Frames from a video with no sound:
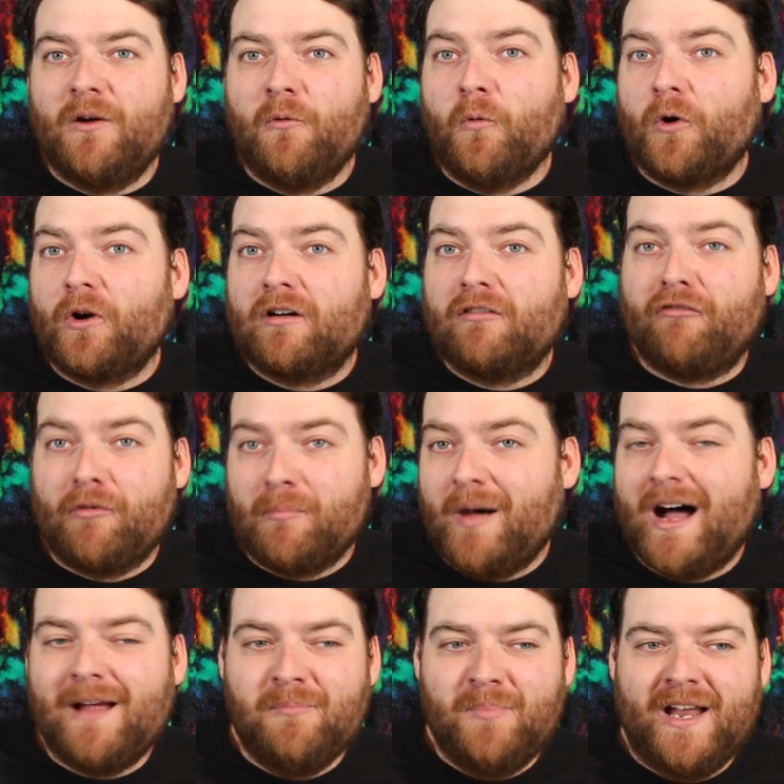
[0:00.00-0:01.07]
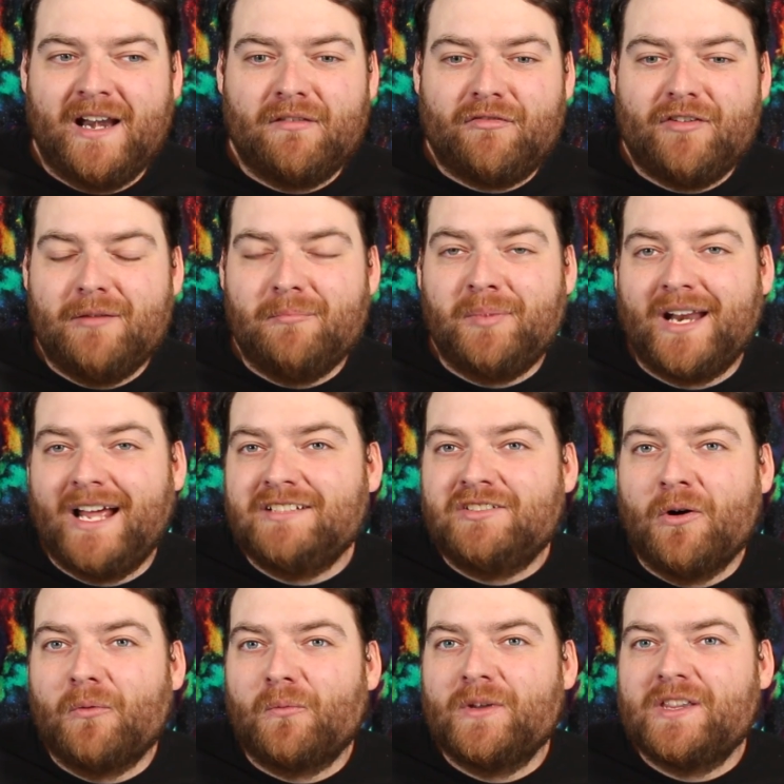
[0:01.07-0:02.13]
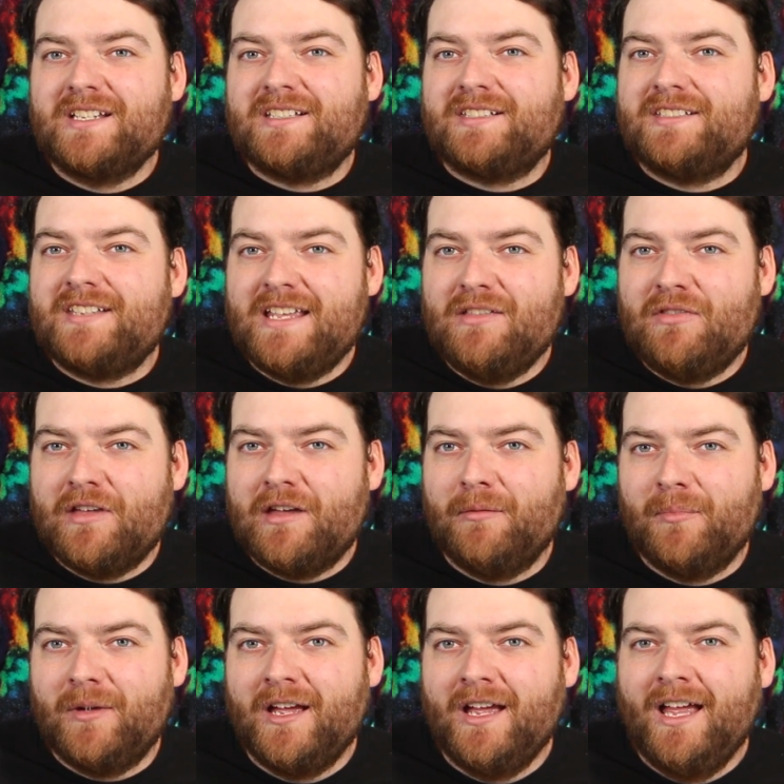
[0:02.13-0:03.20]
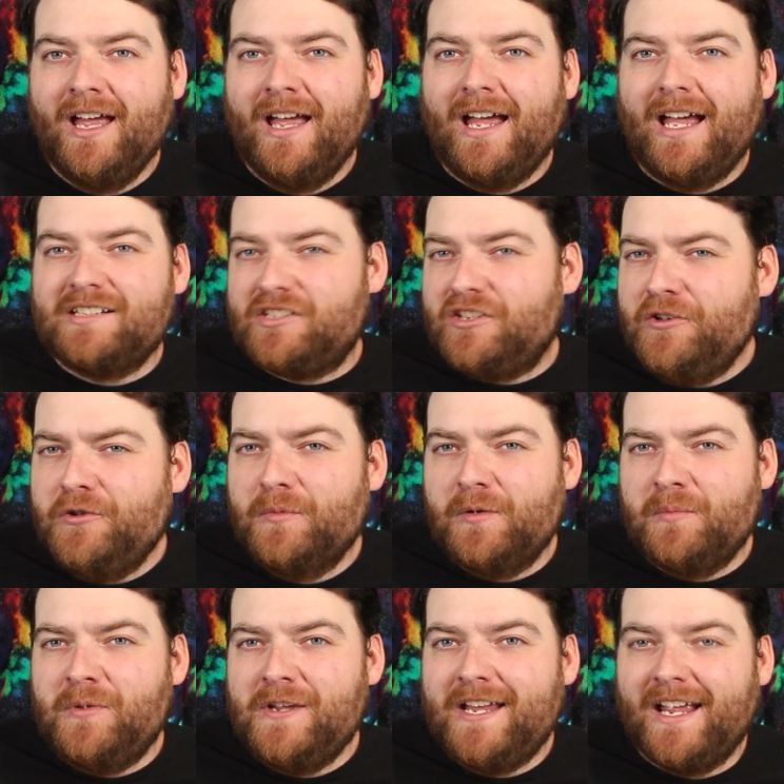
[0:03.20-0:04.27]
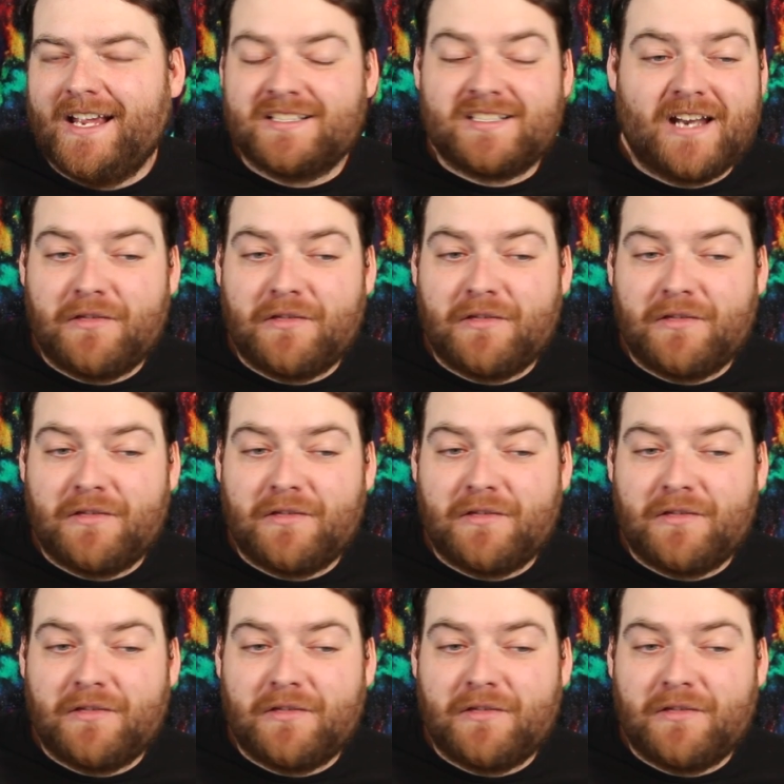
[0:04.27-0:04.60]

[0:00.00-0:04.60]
that work for my benefit, but I don't really see them as human beings.